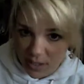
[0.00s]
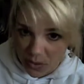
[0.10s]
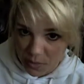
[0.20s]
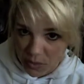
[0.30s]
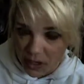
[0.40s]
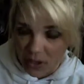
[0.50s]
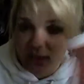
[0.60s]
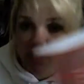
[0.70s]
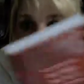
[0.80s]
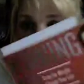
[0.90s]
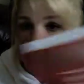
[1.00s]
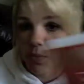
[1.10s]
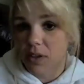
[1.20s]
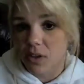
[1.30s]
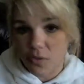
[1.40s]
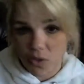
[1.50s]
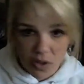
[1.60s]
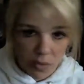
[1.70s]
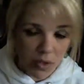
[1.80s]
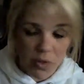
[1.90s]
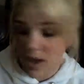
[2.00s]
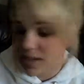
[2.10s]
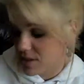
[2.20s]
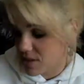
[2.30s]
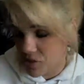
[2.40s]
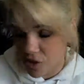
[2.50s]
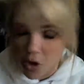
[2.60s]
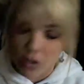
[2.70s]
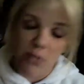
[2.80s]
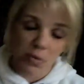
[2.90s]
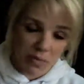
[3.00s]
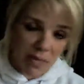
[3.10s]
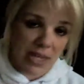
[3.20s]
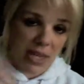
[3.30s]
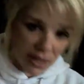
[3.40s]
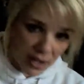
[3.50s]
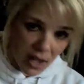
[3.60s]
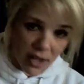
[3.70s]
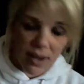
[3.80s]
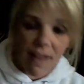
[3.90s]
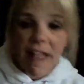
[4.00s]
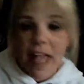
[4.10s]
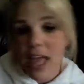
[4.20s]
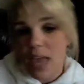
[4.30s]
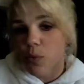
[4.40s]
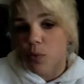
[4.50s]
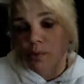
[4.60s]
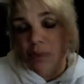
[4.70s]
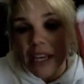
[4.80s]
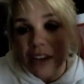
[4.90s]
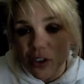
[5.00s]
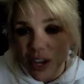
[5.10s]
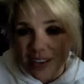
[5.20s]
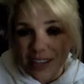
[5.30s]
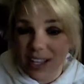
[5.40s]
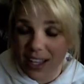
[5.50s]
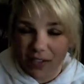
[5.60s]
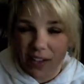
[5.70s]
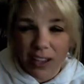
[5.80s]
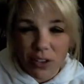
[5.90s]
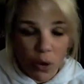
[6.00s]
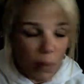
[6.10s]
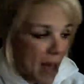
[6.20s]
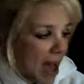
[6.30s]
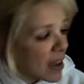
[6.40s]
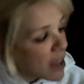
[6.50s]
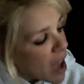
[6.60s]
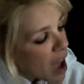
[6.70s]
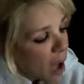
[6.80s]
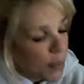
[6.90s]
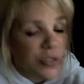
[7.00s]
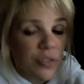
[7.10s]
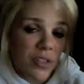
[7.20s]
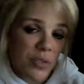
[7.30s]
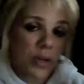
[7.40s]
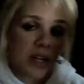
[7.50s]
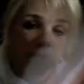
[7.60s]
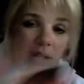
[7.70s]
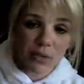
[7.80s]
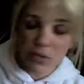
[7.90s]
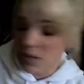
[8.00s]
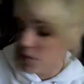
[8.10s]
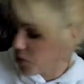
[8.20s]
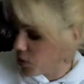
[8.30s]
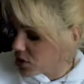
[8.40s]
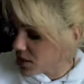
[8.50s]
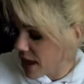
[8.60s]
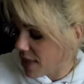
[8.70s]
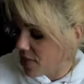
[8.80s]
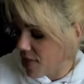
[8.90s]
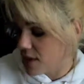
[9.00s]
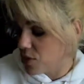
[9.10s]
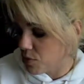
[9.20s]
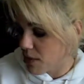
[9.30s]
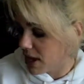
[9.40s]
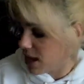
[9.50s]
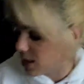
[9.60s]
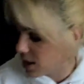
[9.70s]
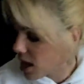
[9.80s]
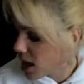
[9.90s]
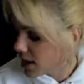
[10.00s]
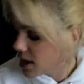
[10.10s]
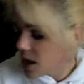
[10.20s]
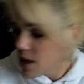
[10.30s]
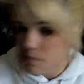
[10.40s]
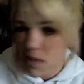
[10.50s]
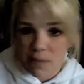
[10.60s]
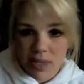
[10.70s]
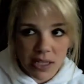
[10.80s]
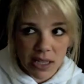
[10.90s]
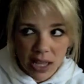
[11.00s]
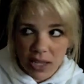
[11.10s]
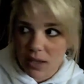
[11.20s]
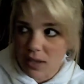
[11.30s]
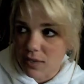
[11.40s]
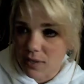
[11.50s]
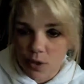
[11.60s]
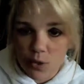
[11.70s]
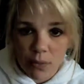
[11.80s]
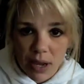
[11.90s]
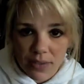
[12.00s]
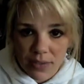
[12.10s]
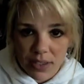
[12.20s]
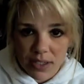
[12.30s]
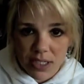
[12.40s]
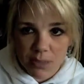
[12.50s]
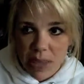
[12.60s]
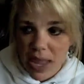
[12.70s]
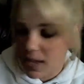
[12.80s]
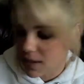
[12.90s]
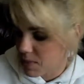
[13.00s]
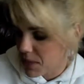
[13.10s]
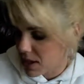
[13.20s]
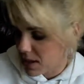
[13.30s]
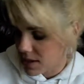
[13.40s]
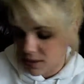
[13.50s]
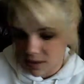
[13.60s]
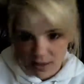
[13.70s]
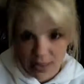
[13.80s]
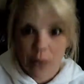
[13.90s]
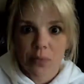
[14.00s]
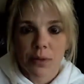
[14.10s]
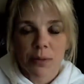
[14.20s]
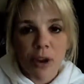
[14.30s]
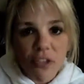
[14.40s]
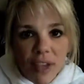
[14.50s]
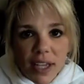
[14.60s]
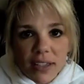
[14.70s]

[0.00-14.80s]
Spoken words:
this would be good. This would be good. For someone who hasn't started with Making the Cut, it would be a good idea. Like if I could go back, I would do this Winning by Losing first and then do Making the Cut. Maybe in like a few month span, because that would be perfect.